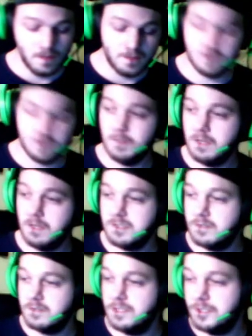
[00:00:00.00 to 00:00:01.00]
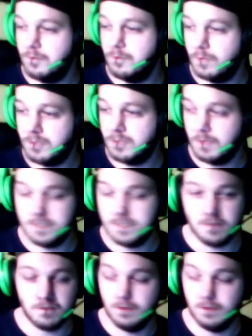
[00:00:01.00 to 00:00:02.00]
This will also teach you which ones
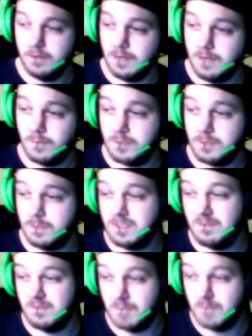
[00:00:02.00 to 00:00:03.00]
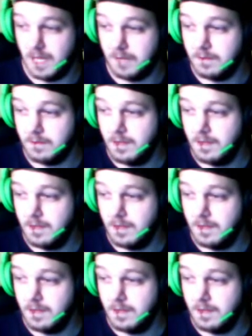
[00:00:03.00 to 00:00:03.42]
are good and which ones are bad.